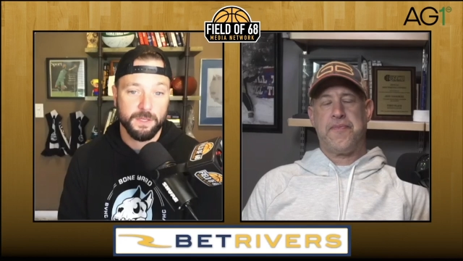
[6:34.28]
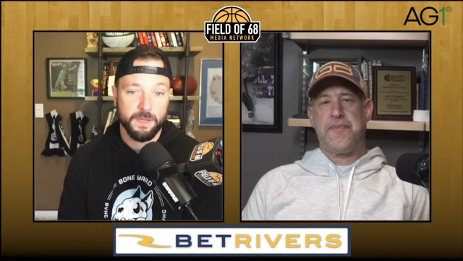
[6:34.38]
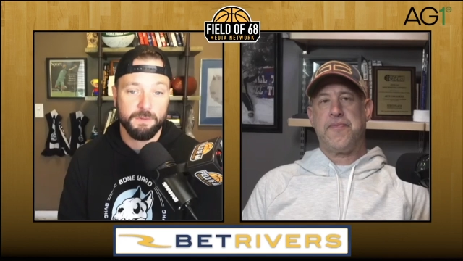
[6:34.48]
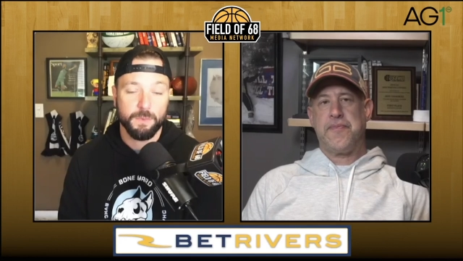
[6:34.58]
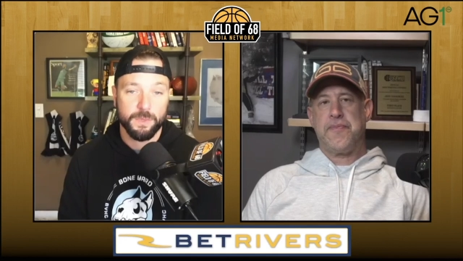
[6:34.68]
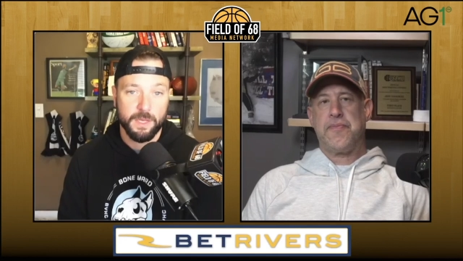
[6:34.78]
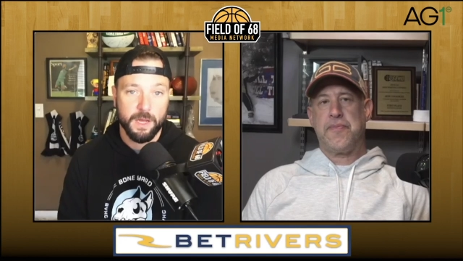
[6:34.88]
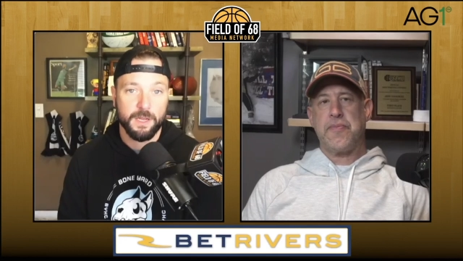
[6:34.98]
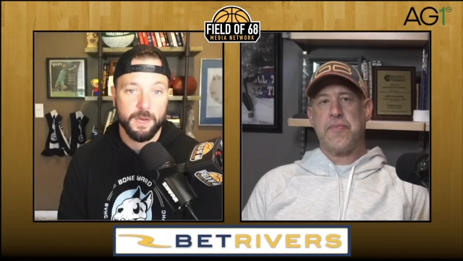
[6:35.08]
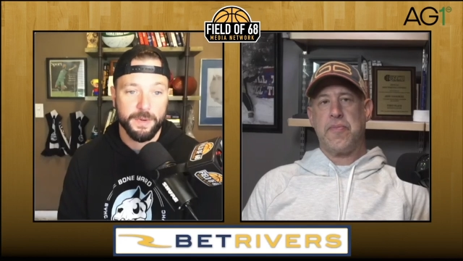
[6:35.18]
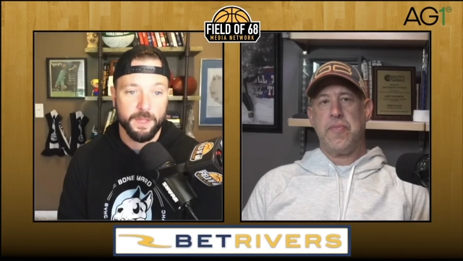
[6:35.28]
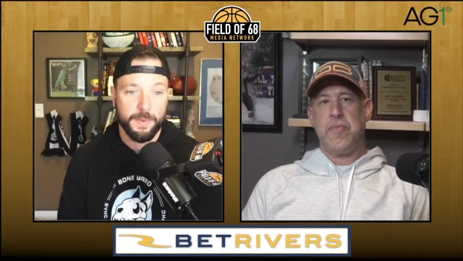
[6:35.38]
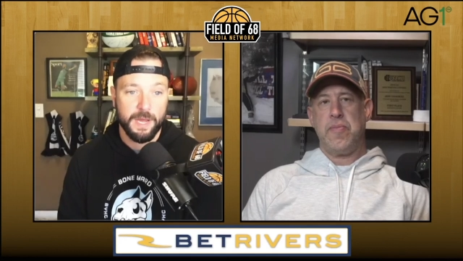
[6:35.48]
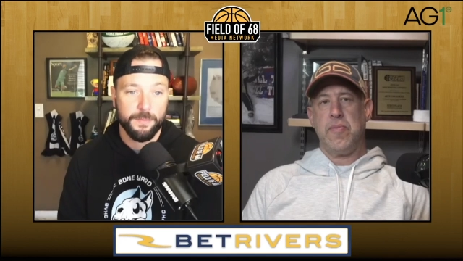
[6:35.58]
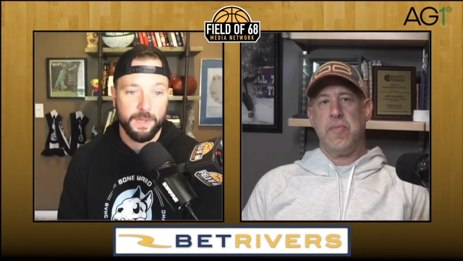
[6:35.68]
Speaker 1: knew what was kind of coming in the
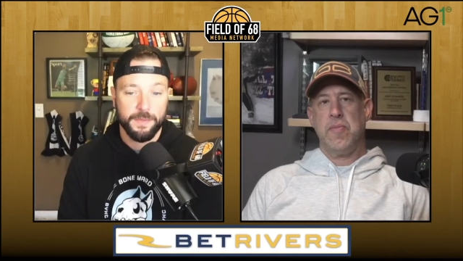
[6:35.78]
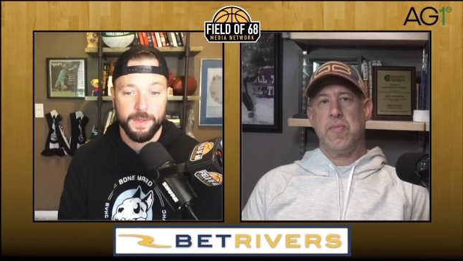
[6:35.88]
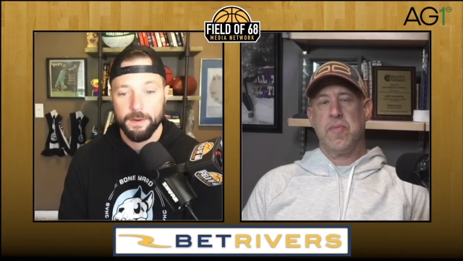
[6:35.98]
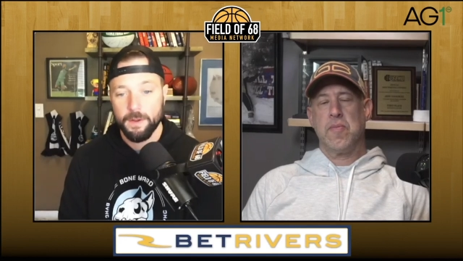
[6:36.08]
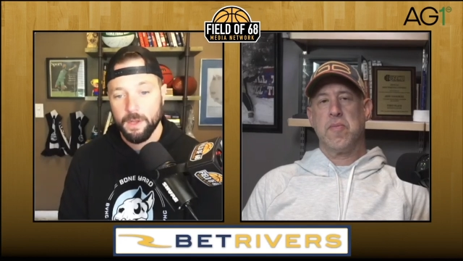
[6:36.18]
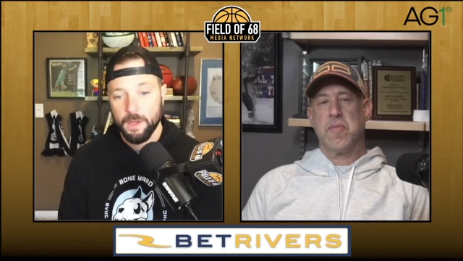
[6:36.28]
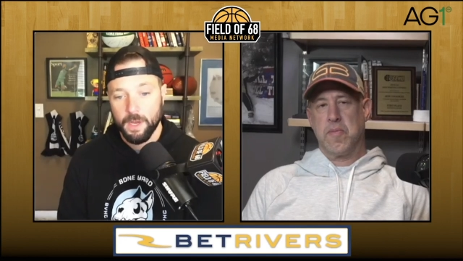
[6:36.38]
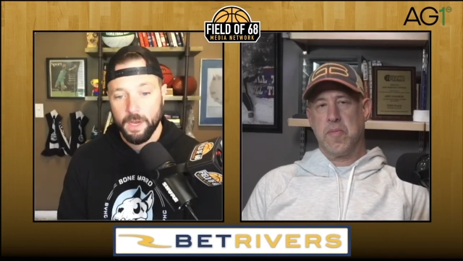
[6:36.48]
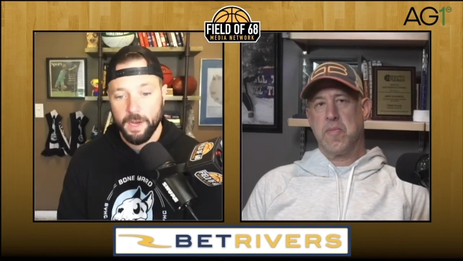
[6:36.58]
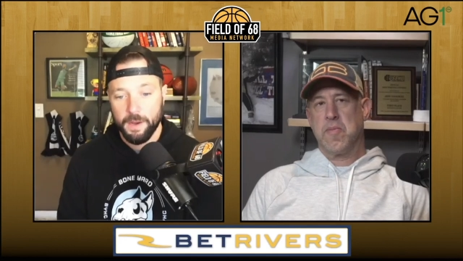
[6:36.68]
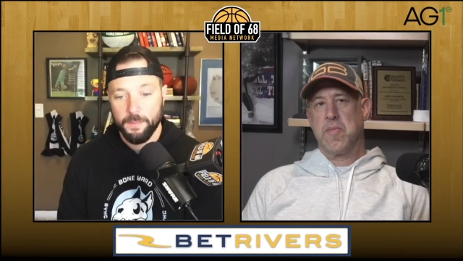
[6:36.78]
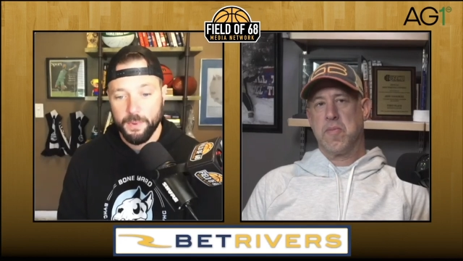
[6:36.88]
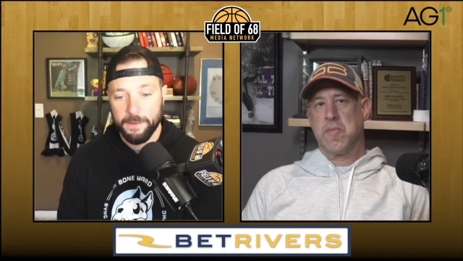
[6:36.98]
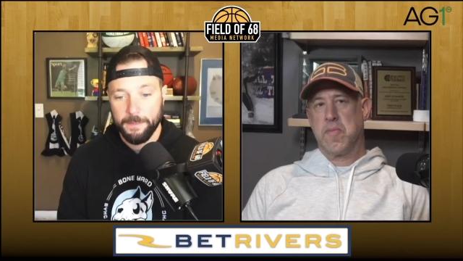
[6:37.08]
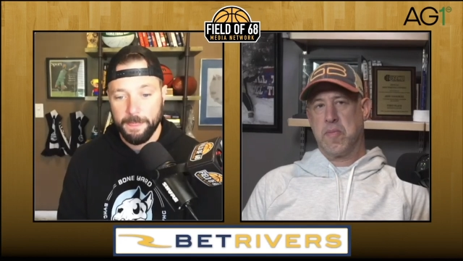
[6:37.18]
pipeline there. Um,
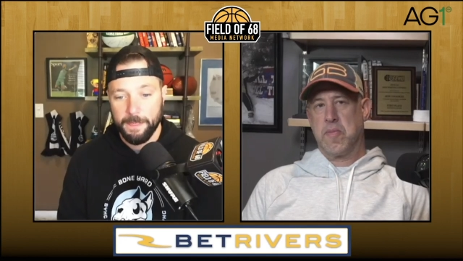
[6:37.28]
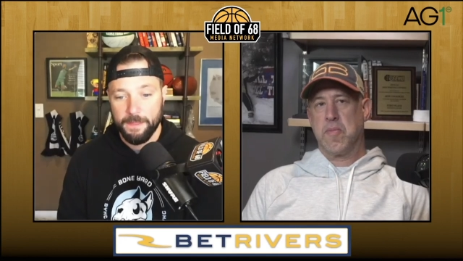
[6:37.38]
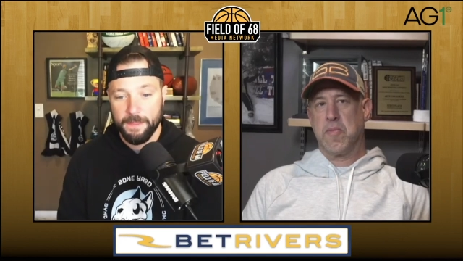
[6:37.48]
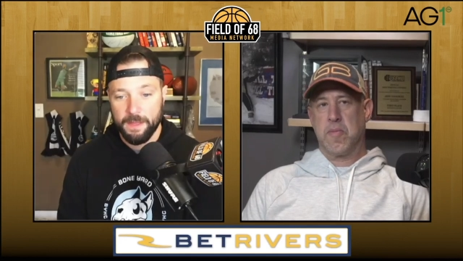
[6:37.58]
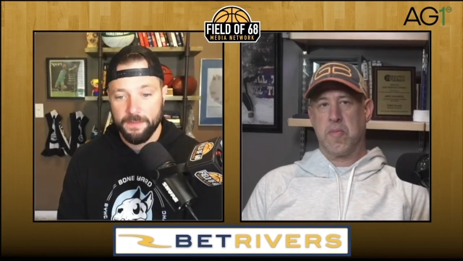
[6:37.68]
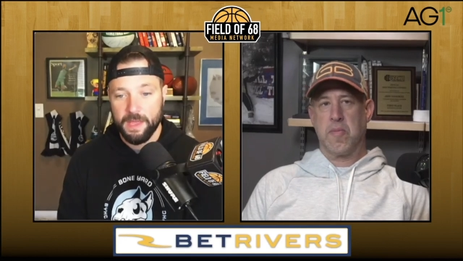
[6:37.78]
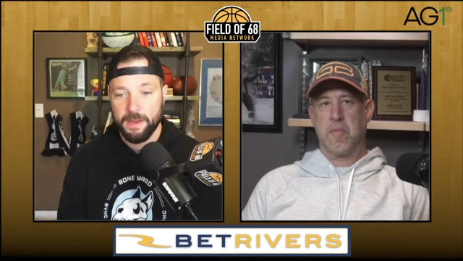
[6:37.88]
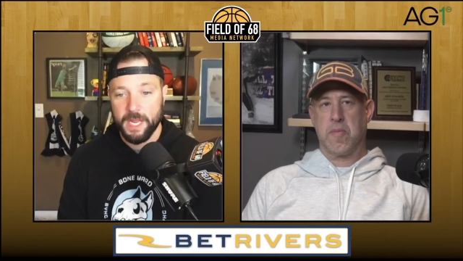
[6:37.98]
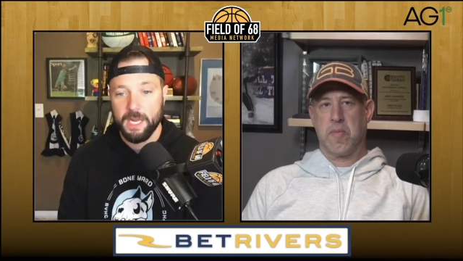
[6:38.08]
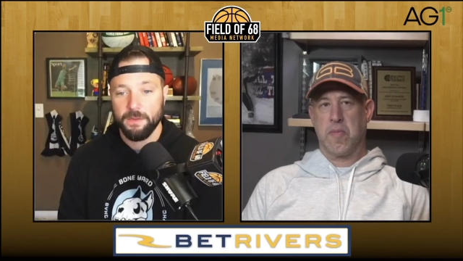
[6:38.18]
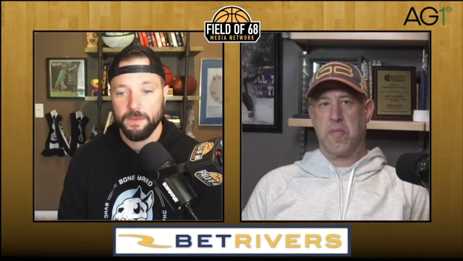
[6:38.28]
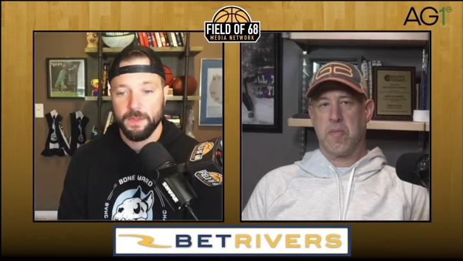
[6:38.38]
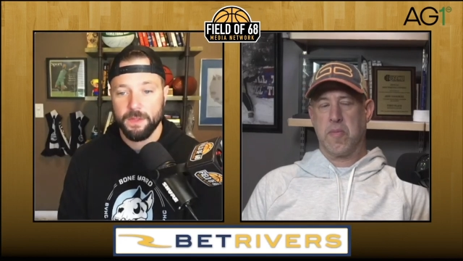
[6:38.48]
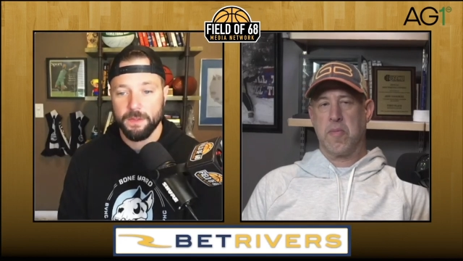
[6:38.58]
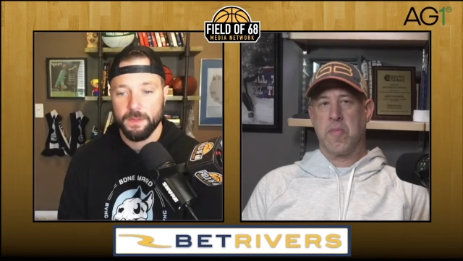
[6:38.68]
but they, they need
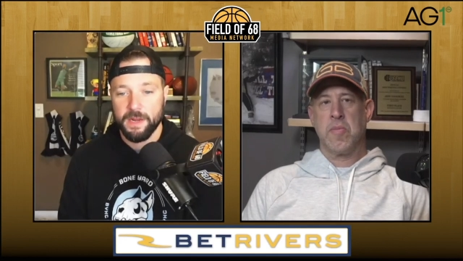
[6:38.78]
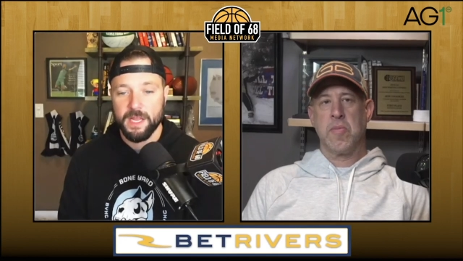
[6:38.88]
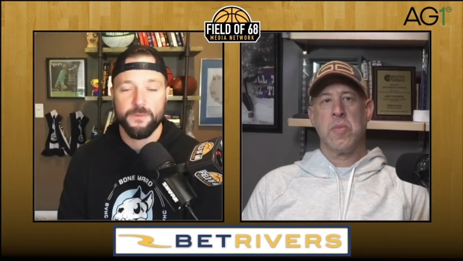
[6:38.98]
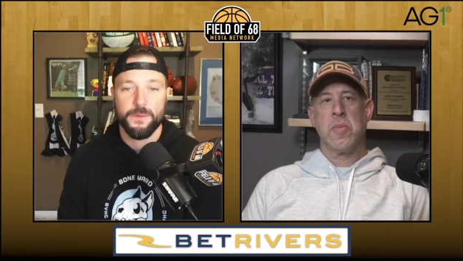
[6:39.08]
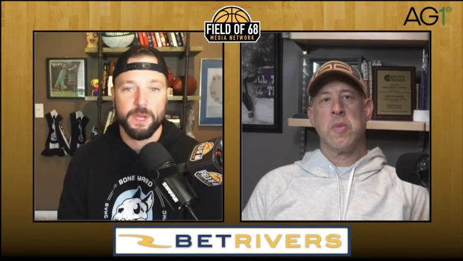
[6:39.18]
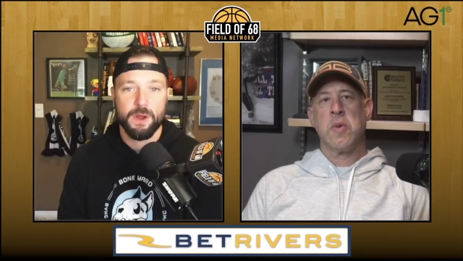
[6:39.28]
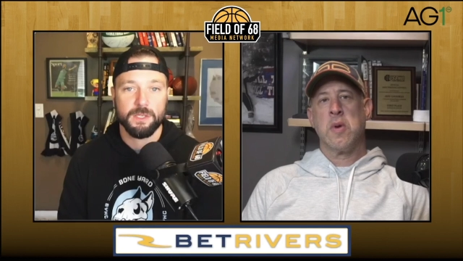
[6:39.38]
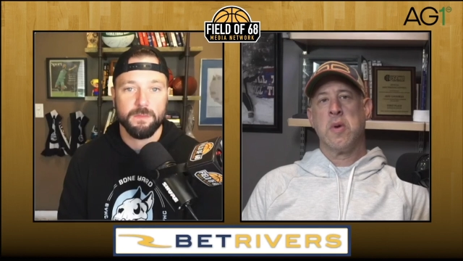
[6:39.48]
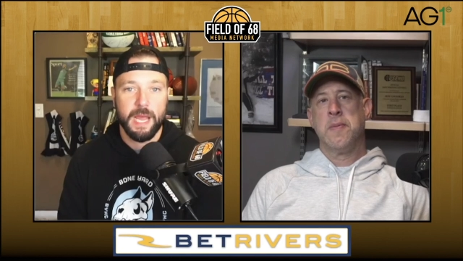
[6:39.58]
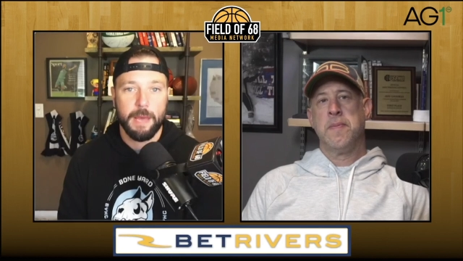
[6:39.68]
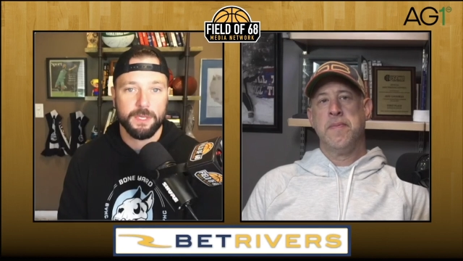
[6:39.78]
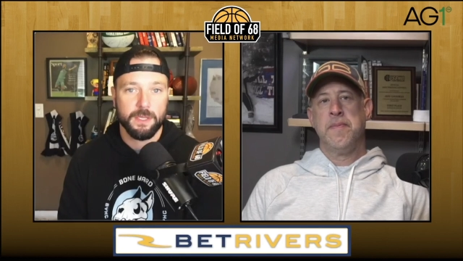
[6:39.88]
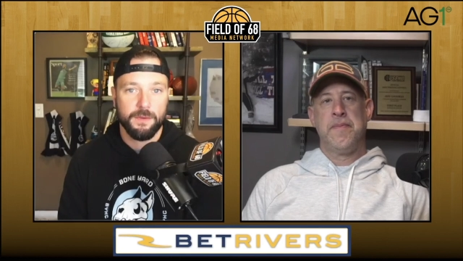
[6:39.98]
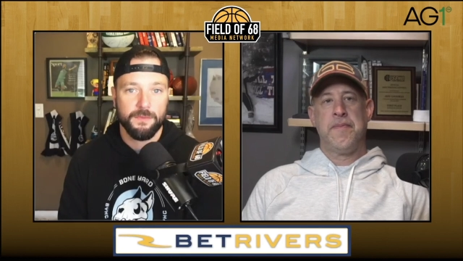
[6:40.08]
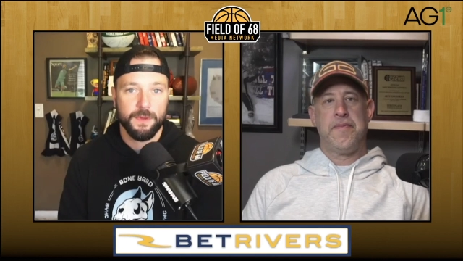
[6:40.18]
they need to figure out some depth stuff.